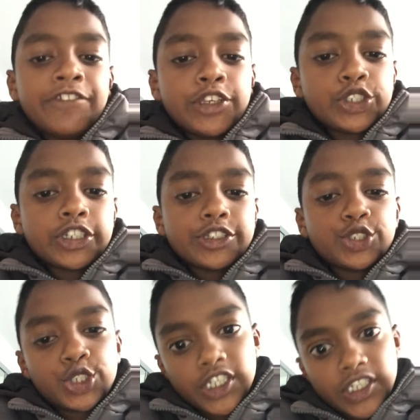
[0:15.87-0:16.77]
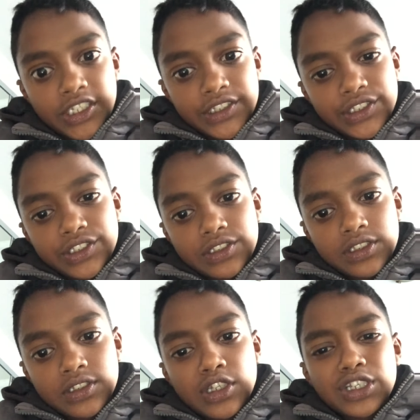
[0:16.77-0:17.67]
fish and
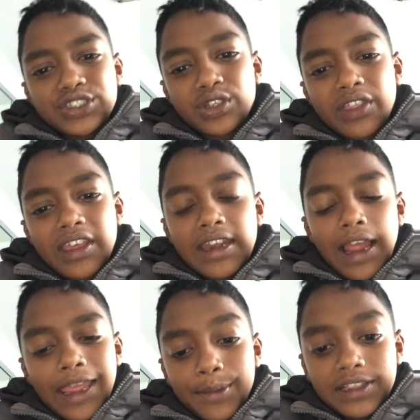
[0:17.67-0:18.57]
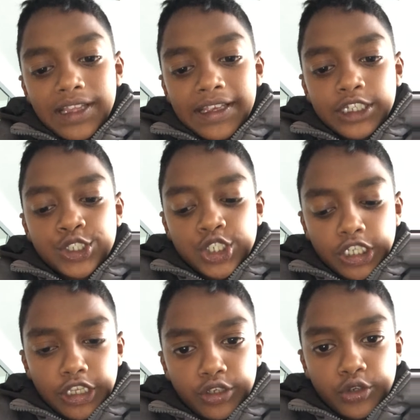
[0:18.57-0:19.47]
chickens. So then I made like a chicken